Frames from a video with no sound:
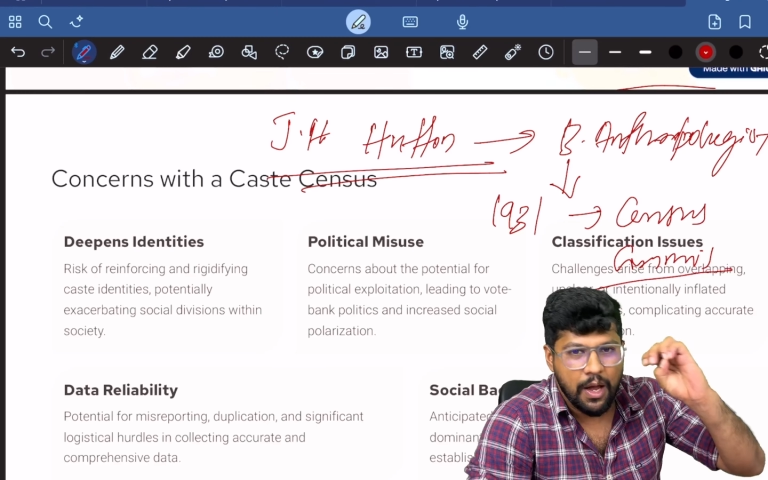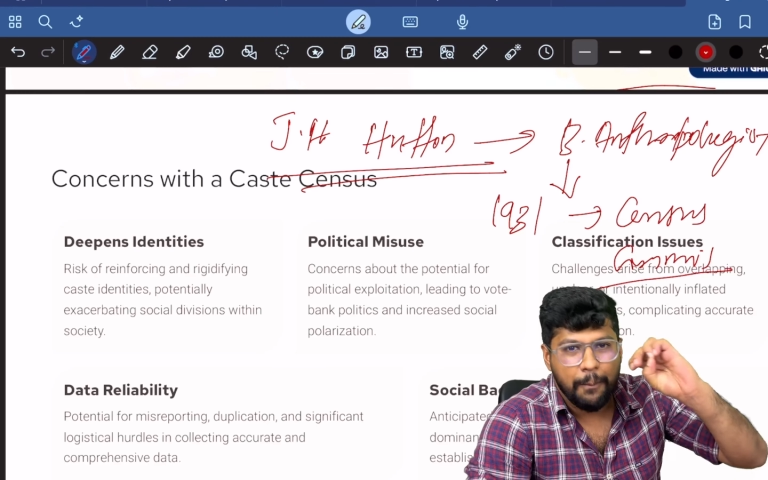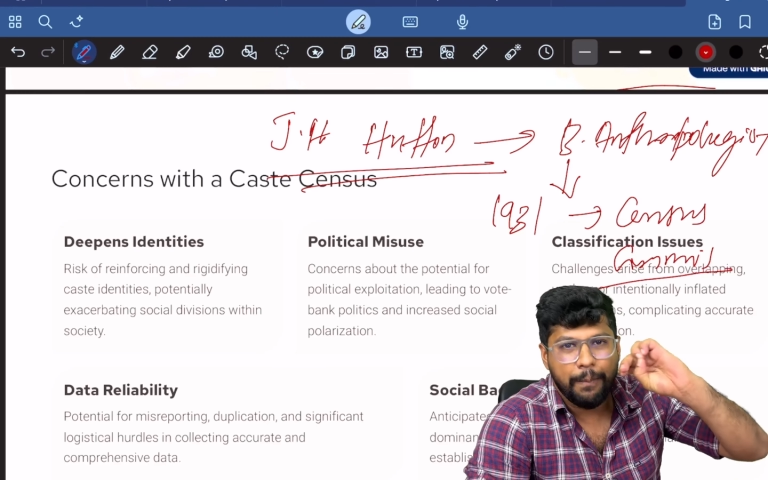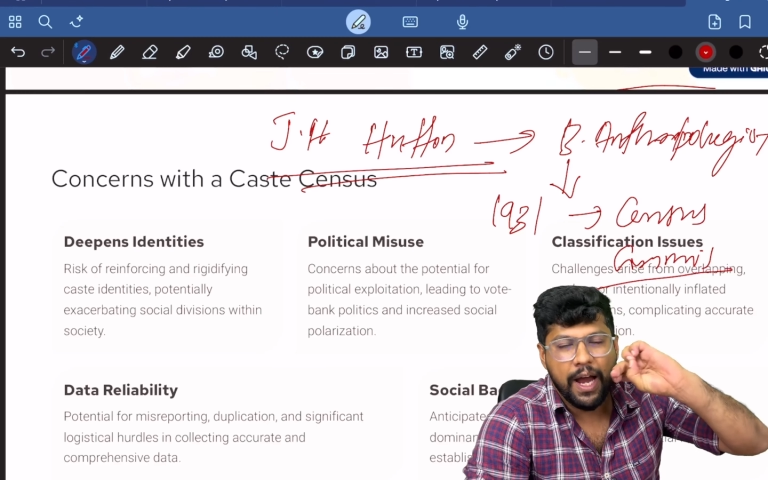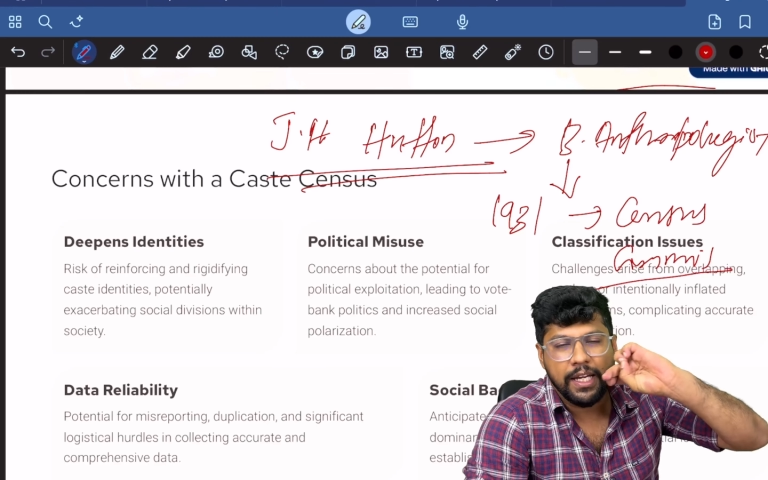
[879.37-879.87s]

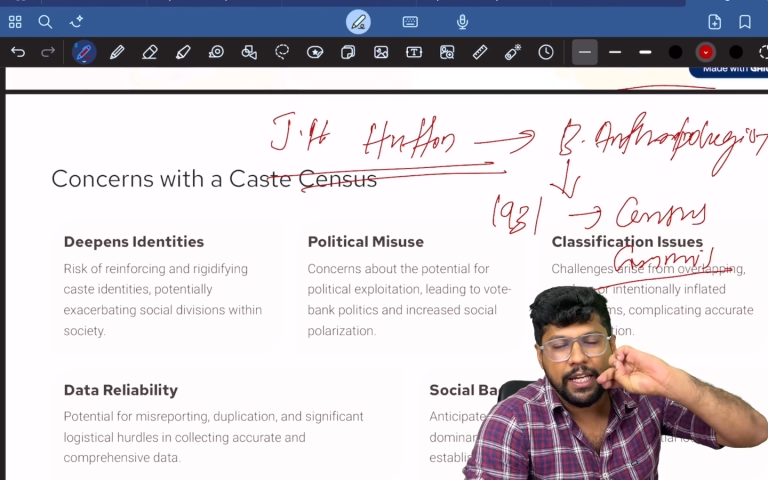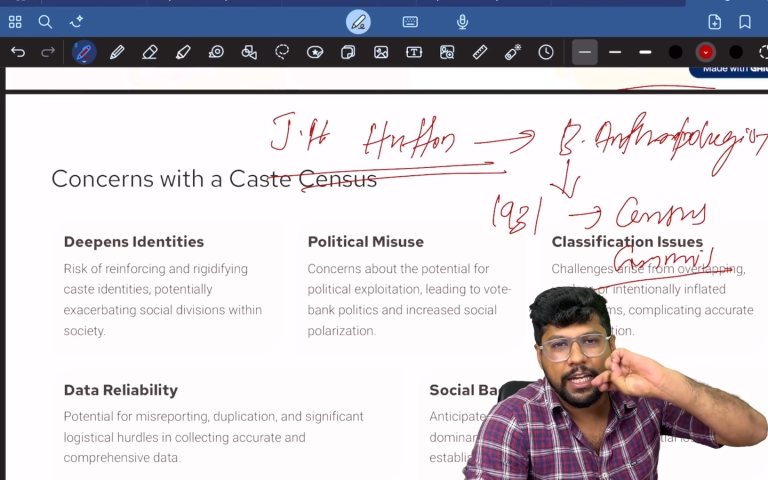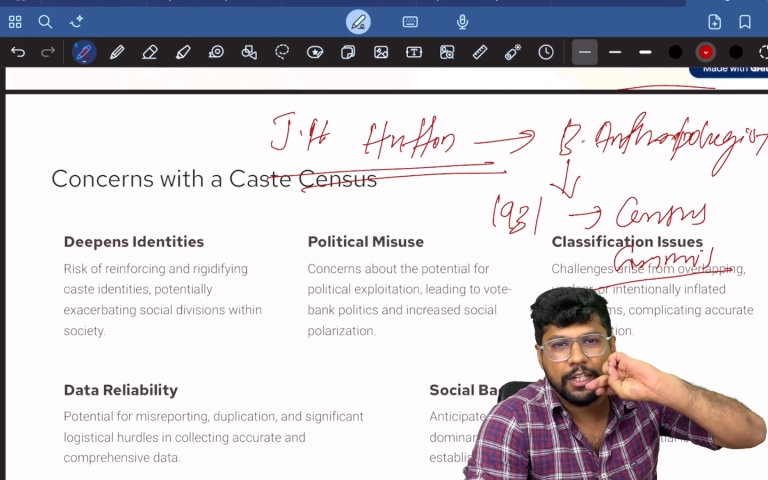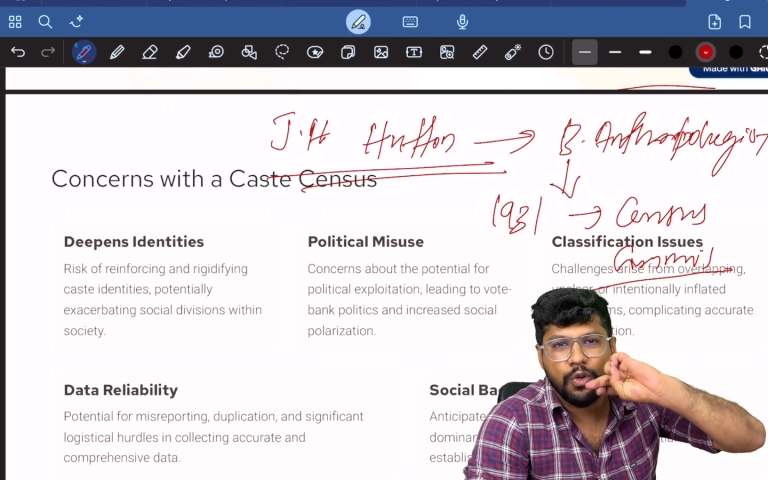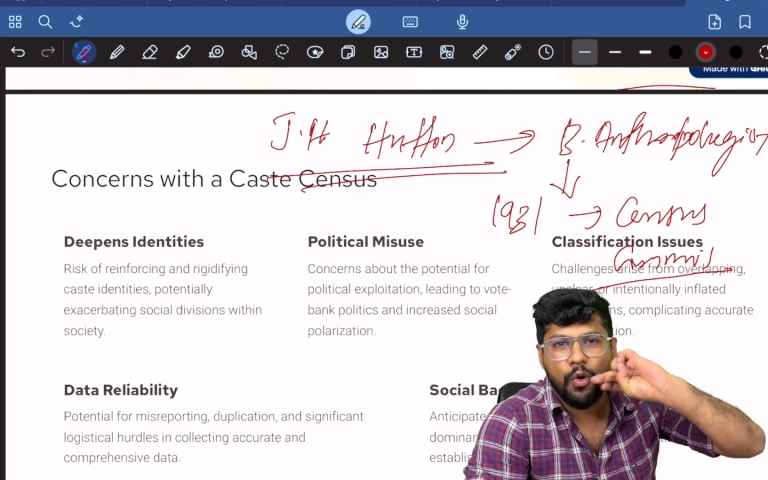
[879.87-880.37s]
by
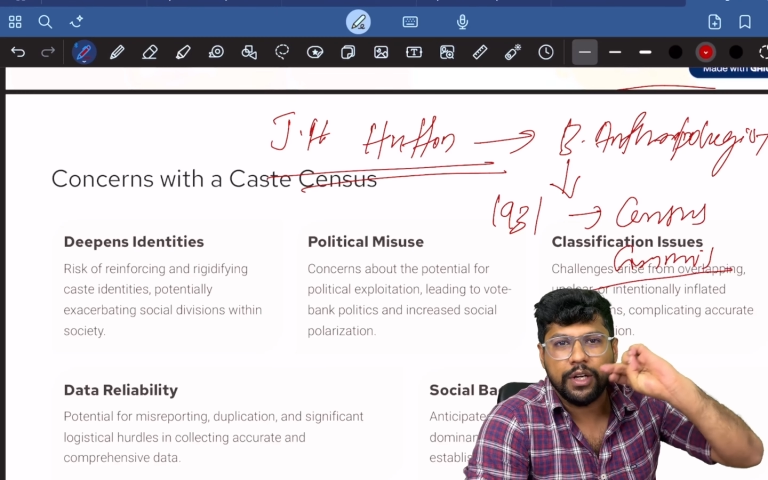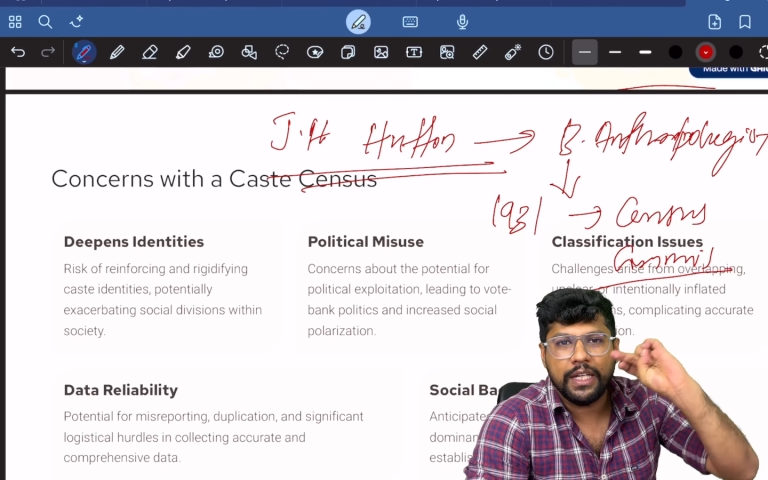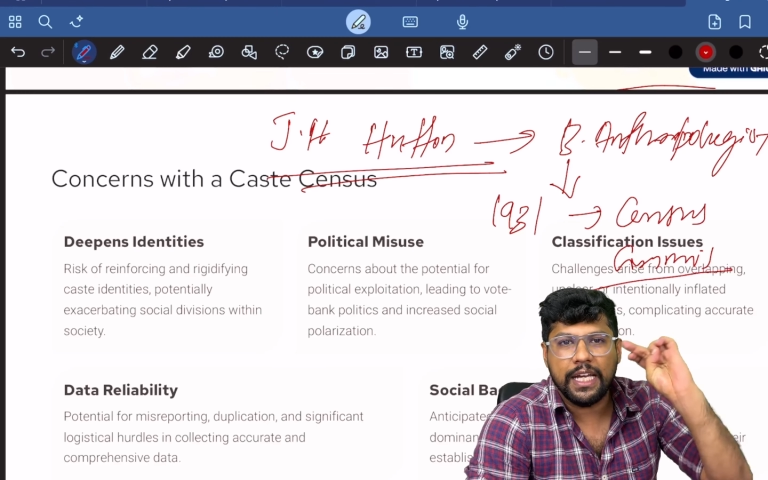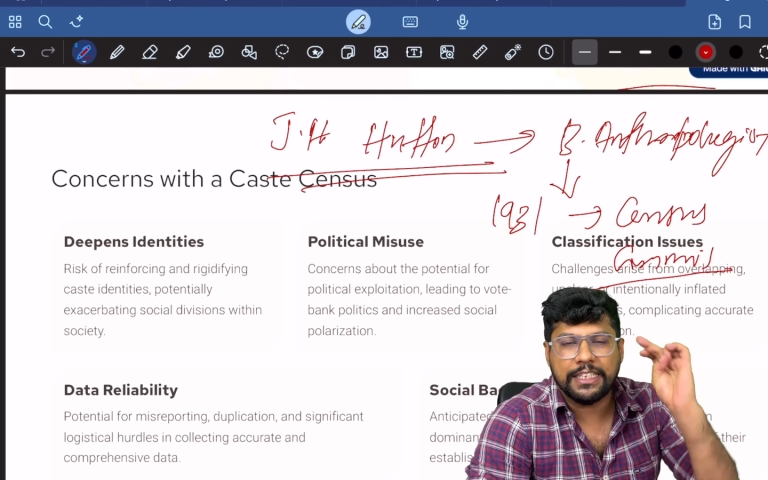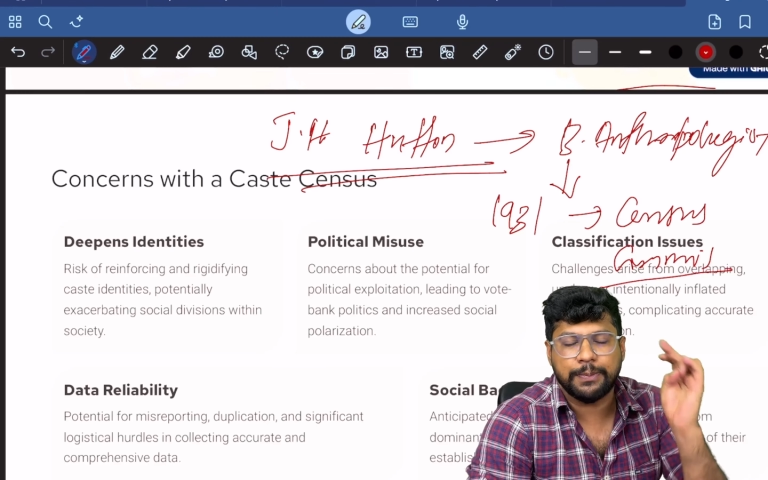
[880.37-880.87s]

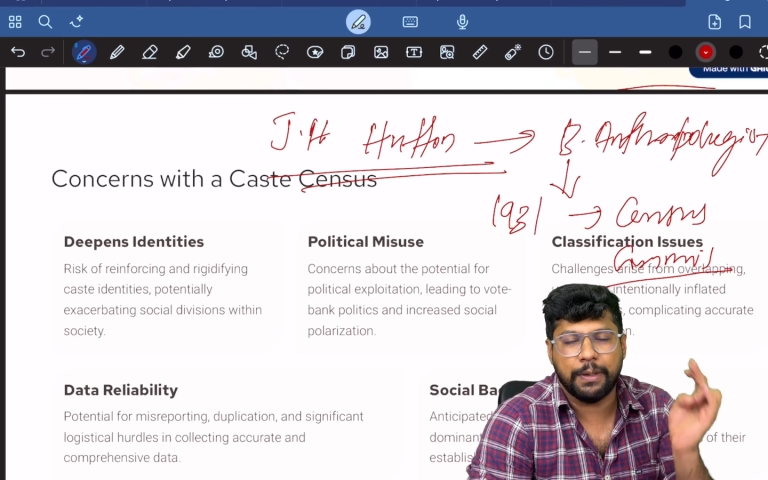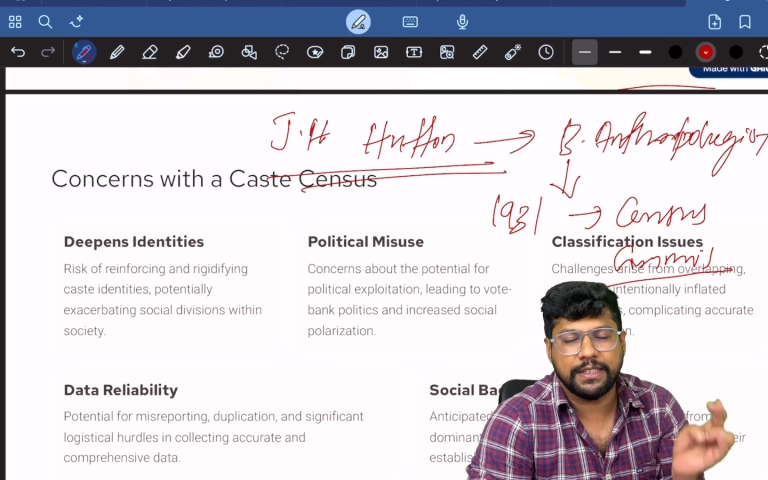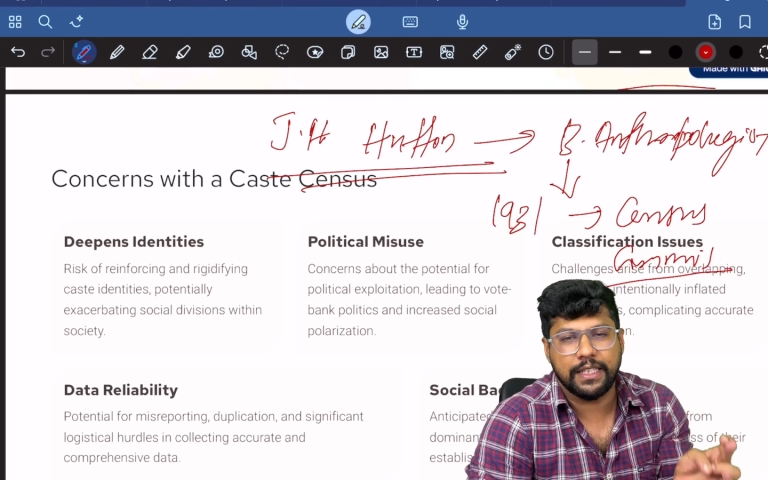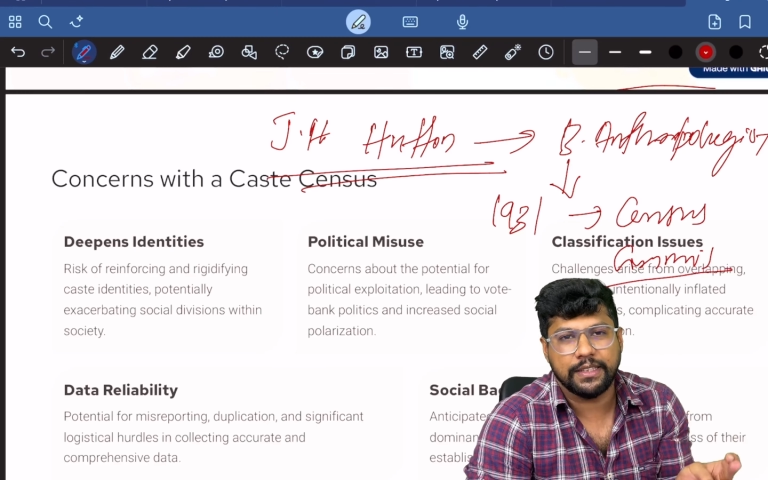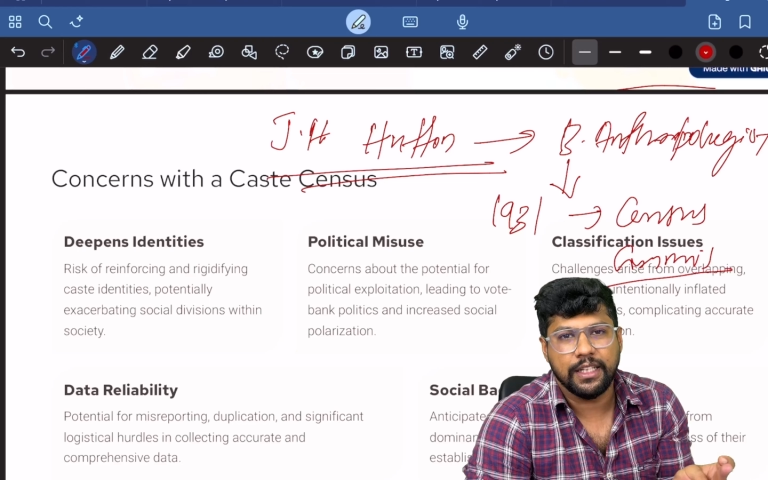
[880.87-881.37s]
ignoring its
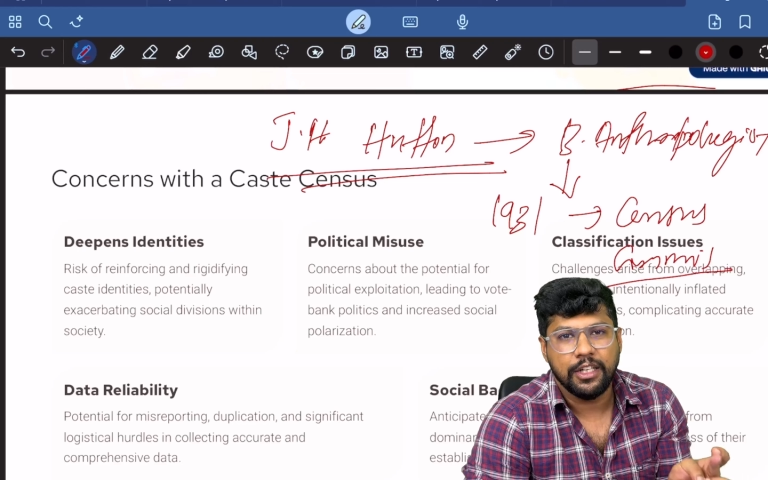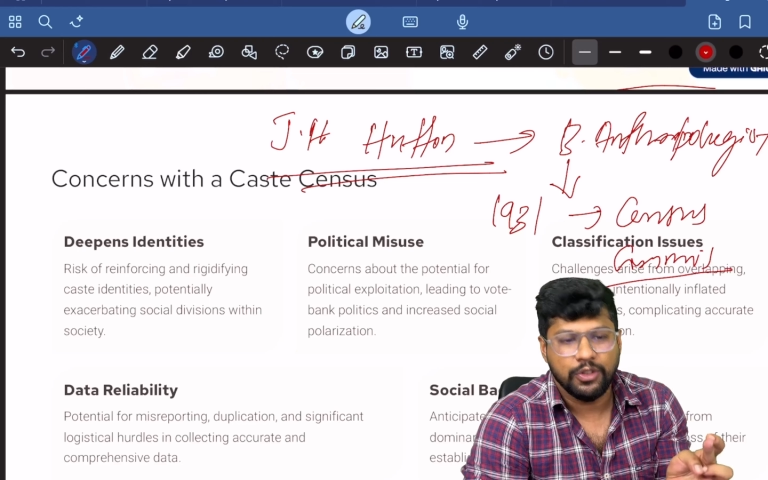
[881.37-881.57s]
presence.